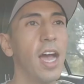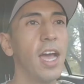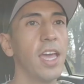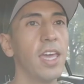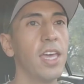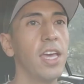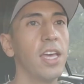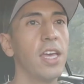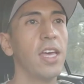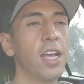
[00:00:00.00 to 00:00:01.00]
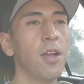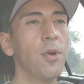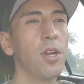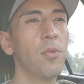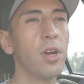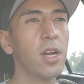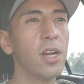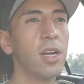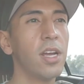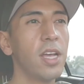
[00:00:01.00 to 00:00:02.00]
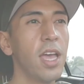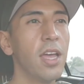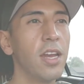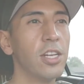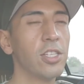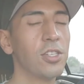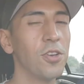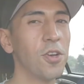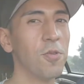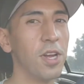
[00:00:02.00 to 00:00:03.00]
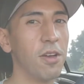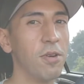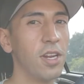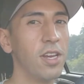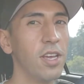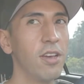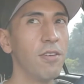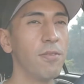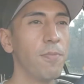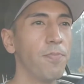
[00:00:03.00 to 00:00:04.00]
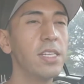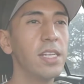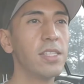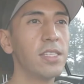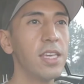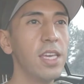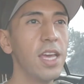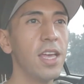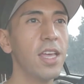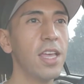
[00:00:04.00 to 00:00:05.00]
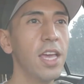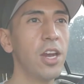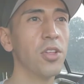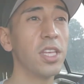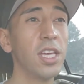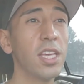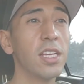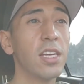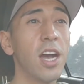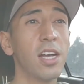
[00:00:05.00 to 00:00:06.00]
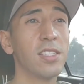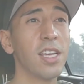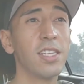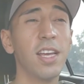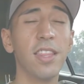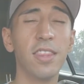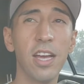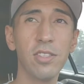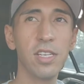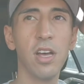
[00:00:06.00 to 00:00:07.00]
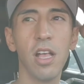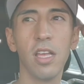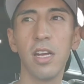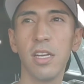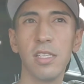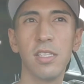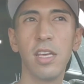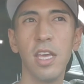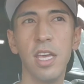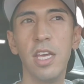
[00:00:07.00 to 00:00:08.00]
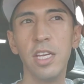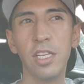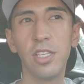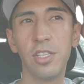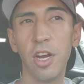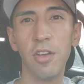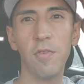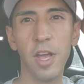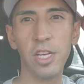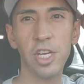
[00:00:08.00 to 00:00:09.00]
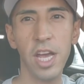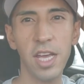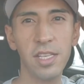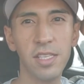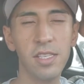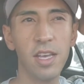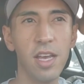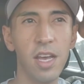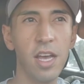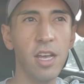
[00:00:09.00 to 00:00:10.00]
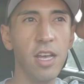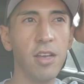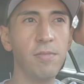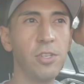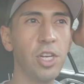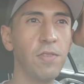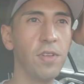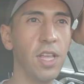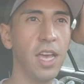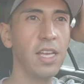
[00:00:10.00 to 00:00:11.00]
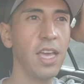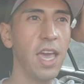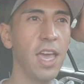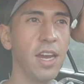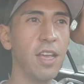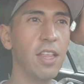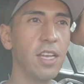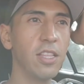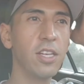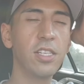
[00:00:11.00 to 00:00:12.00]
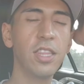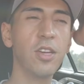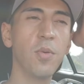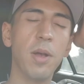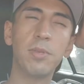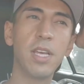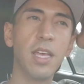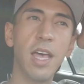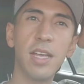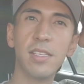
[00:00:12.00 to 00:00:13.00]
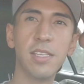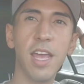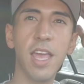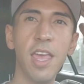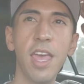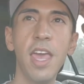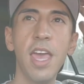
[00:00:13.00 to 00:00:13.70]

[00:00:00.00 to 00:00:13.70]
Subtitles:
I think I want to work again. I just don't know what I want to do. I did see it only costs like $10,000 to start a franchise of Chick-fil-A, and I like looked at their website last night,